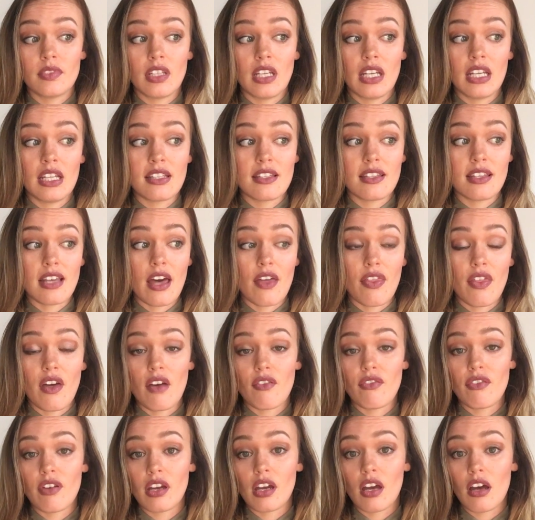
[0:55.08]
in South
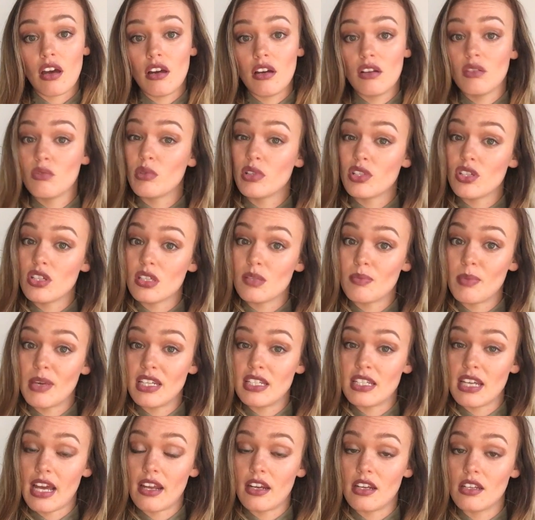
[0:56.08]
Africa, which has
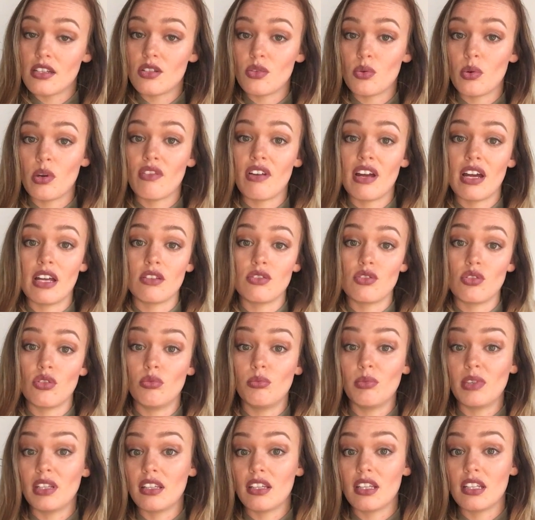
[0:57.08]
been dated to around 2
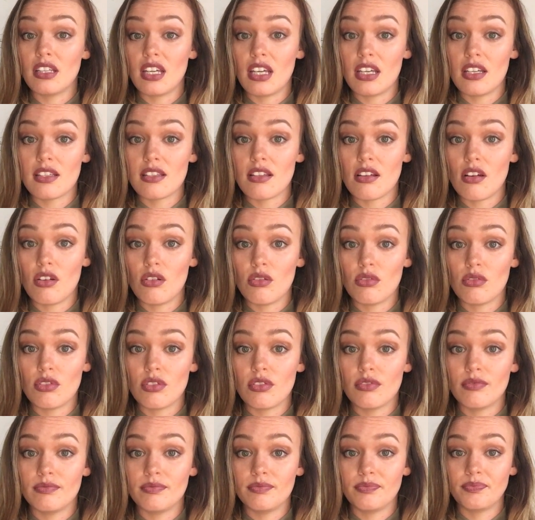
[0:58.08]
million years old.
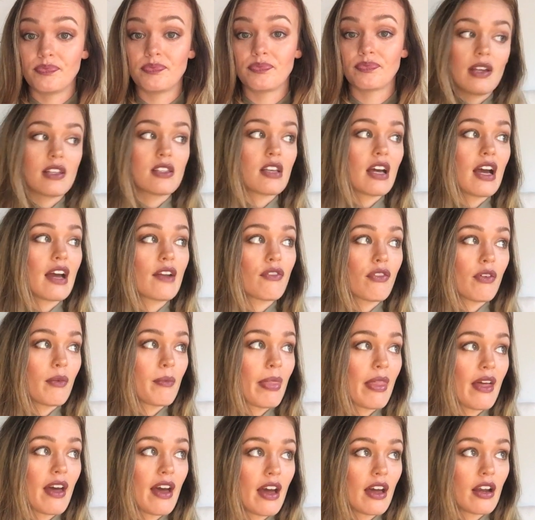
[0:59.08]
Aside
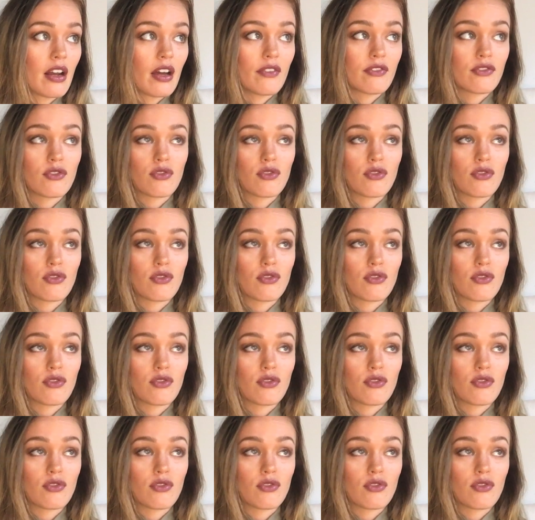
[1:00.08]
from that, I've